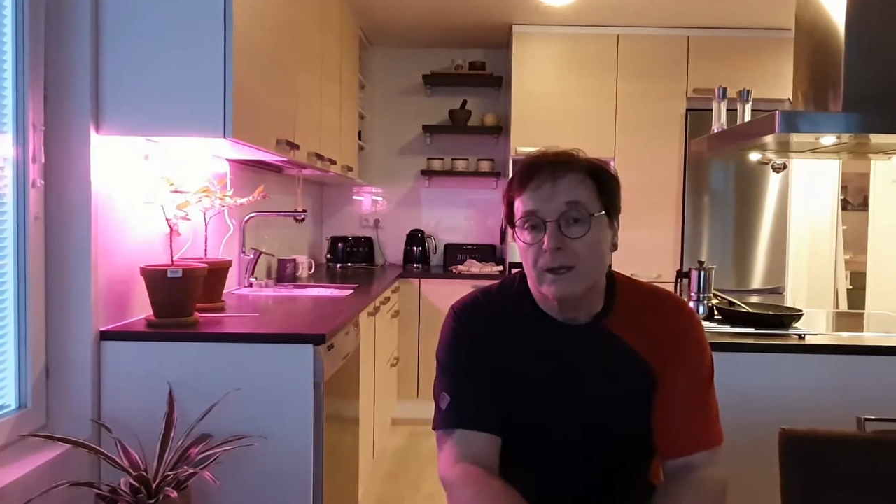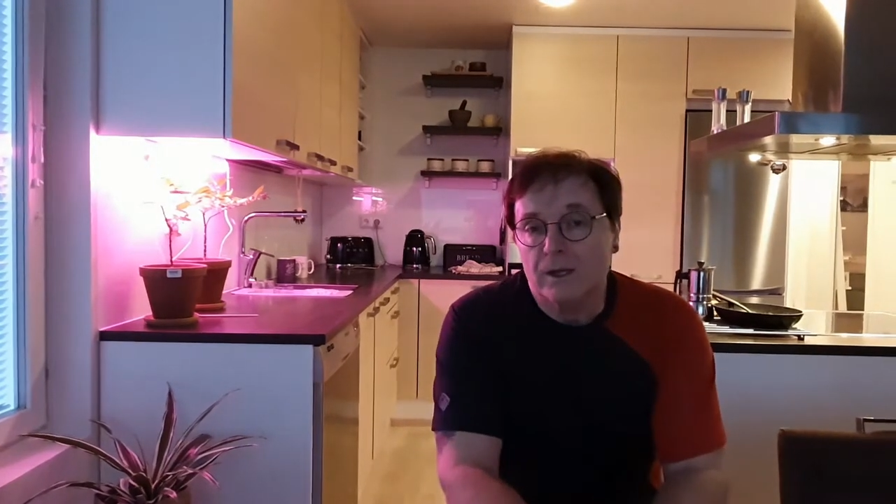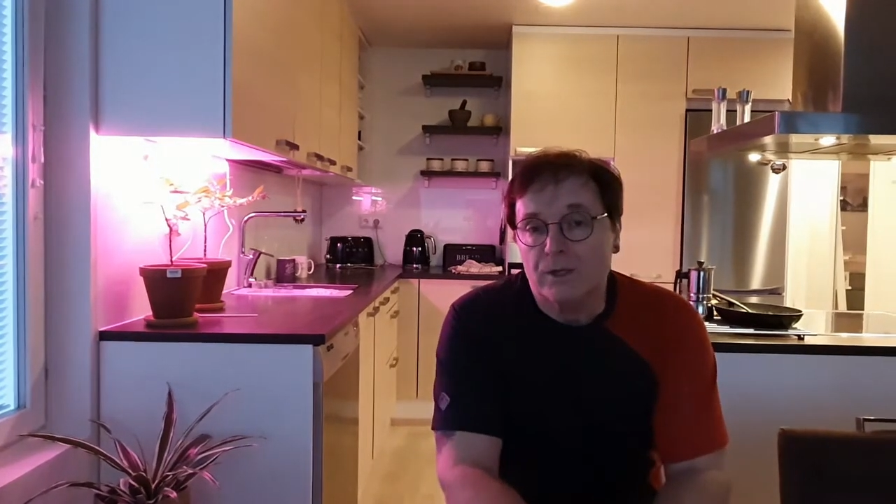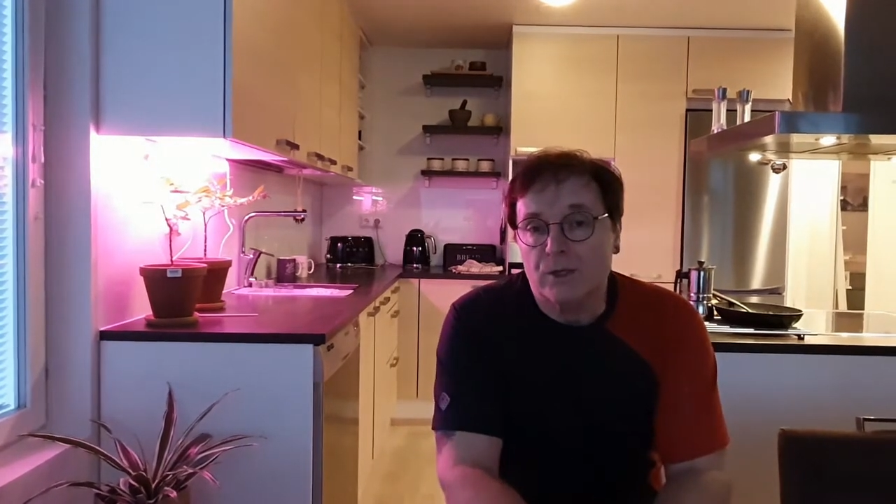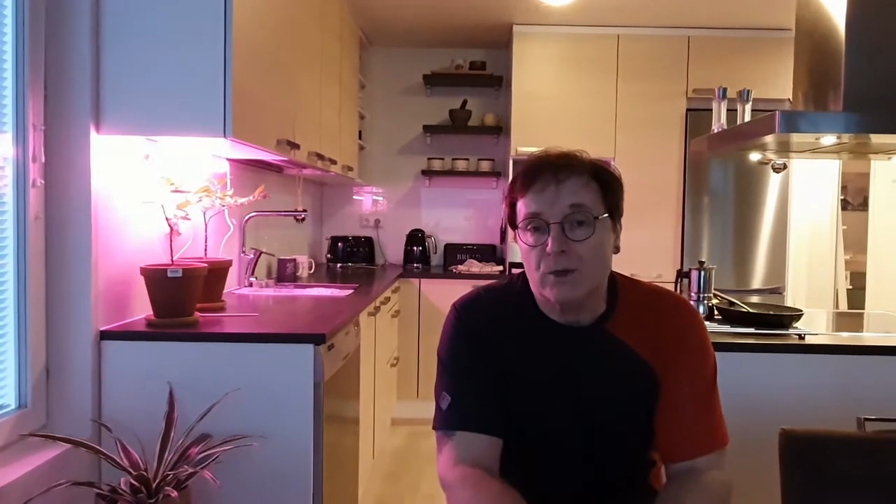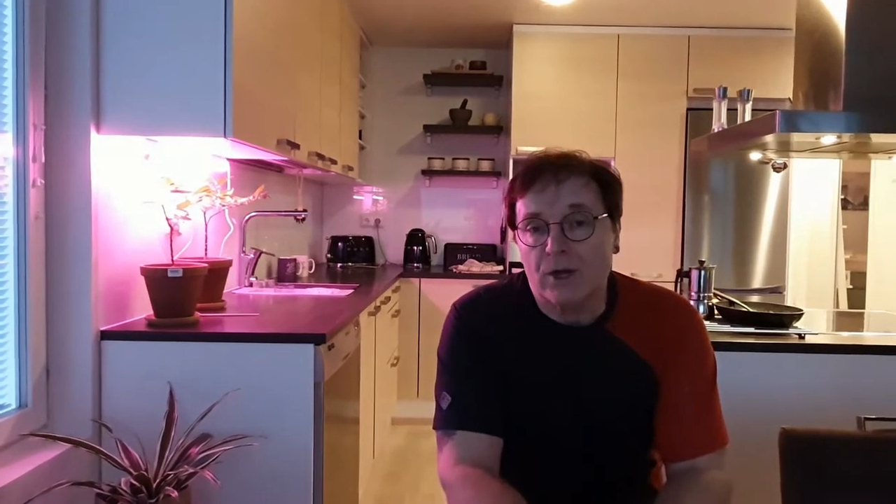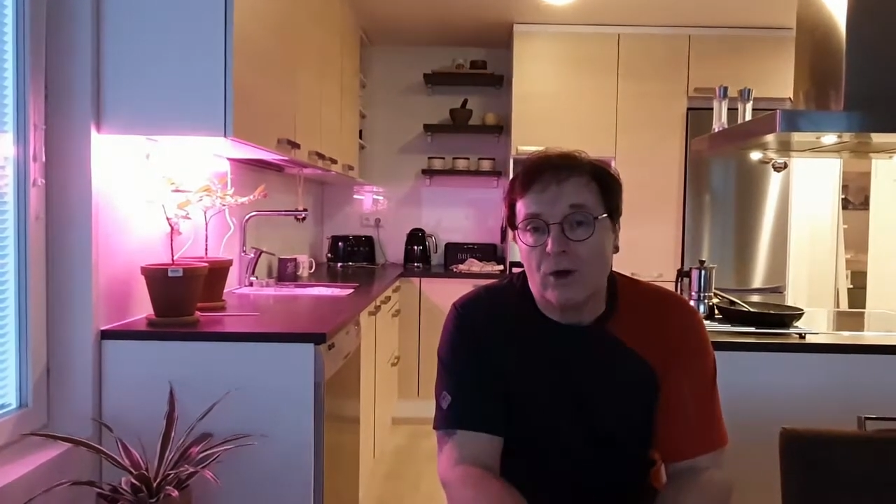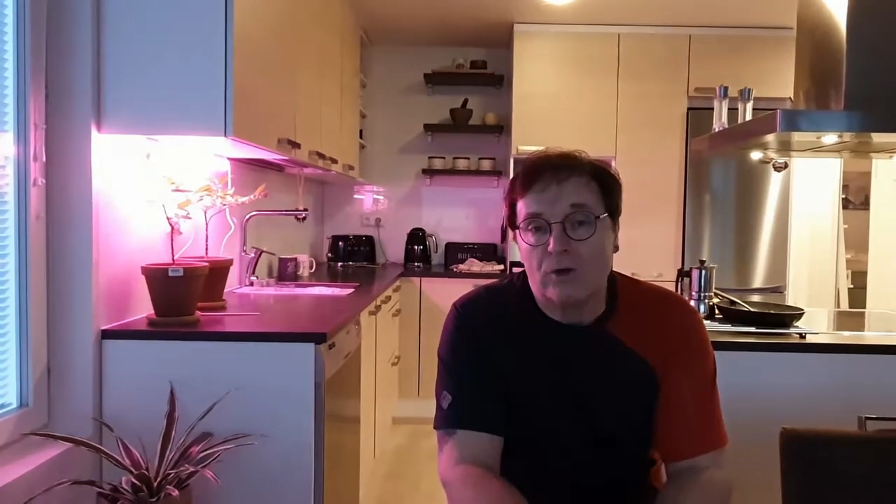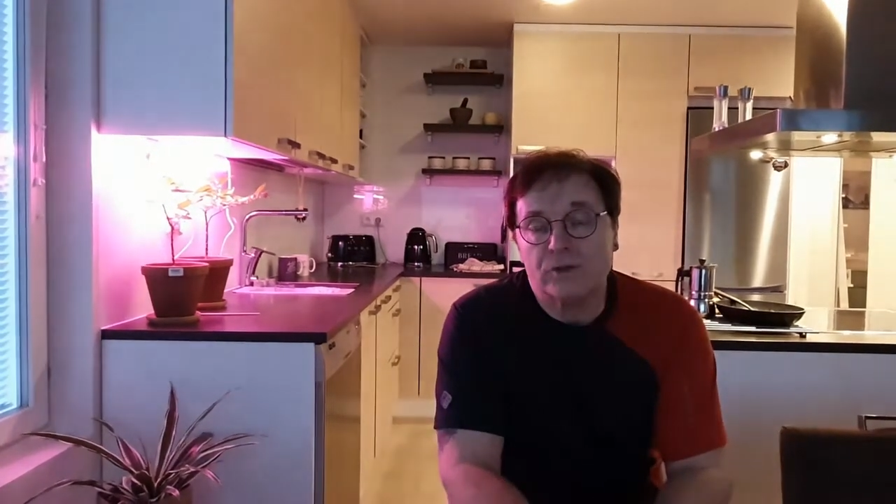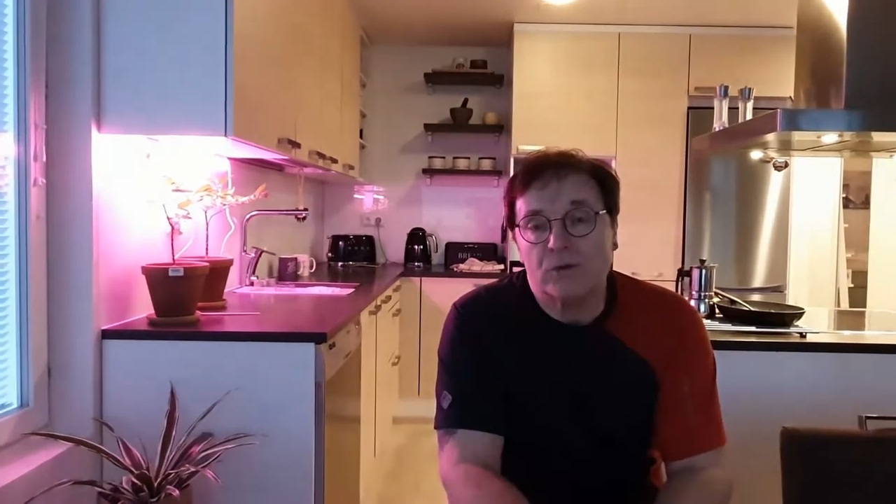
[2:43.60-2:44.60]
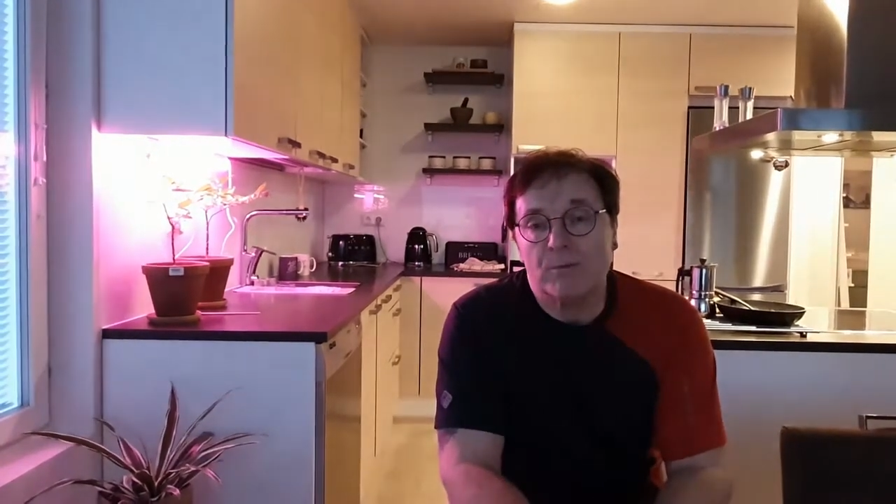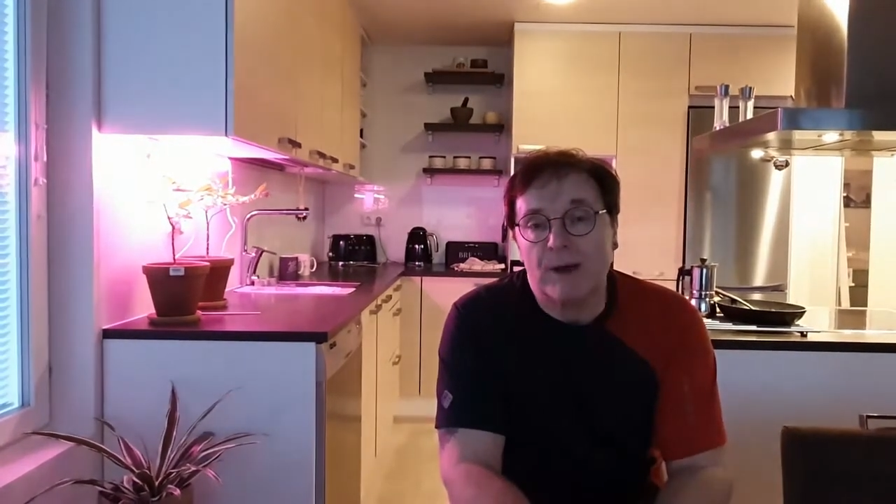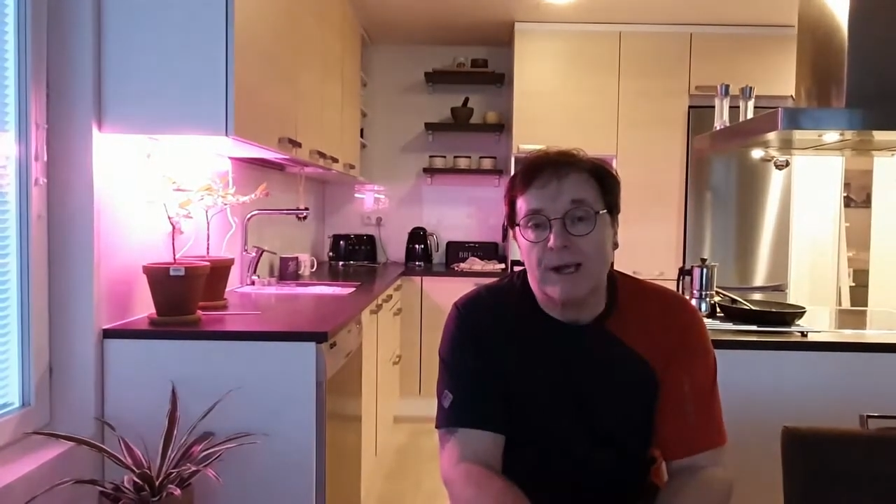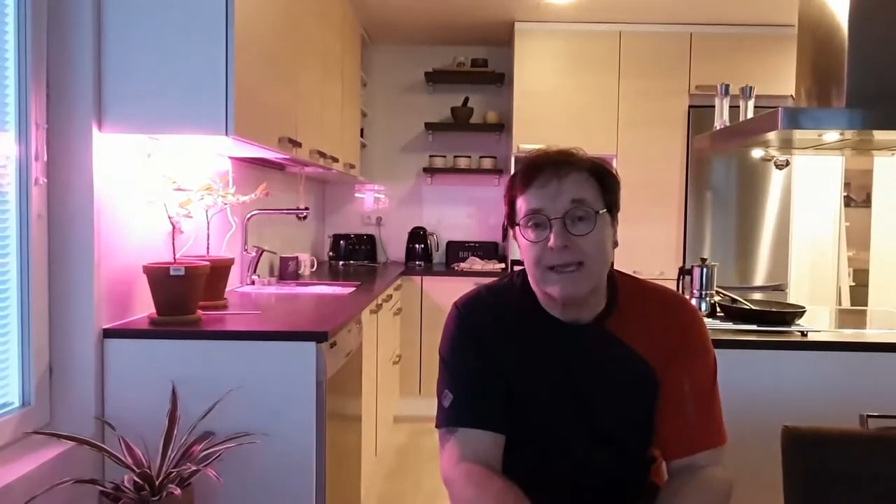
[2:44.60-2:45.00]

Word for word: You can also buy,